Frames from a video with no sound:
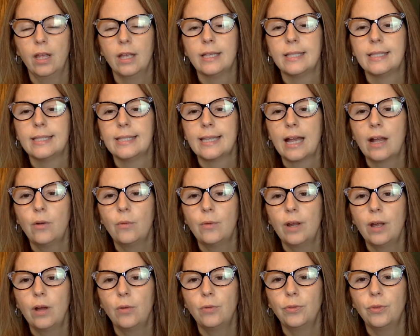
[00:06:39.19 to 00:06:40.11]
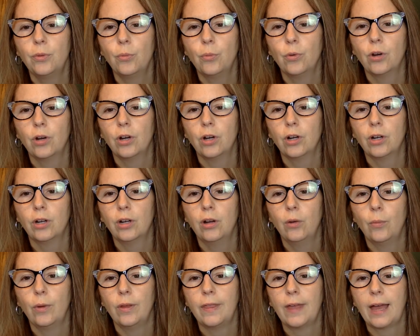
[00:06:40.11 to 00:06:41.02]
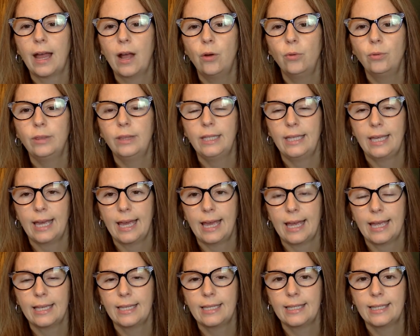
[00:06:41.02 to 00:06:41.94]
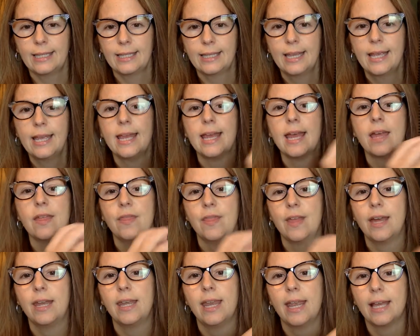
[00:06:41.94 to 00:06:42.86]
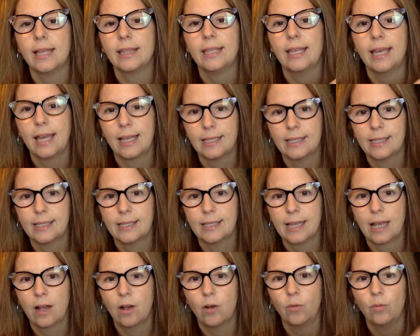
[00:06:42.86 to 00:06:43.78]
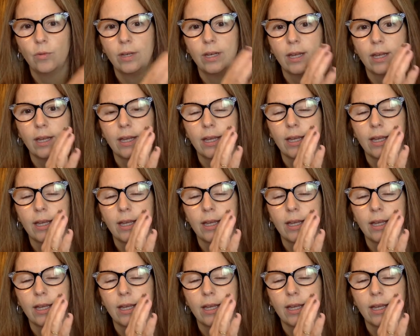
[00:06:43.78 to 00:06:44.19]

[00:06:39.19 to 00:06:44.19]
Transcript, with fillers: sound out the word without the S and then add the S sound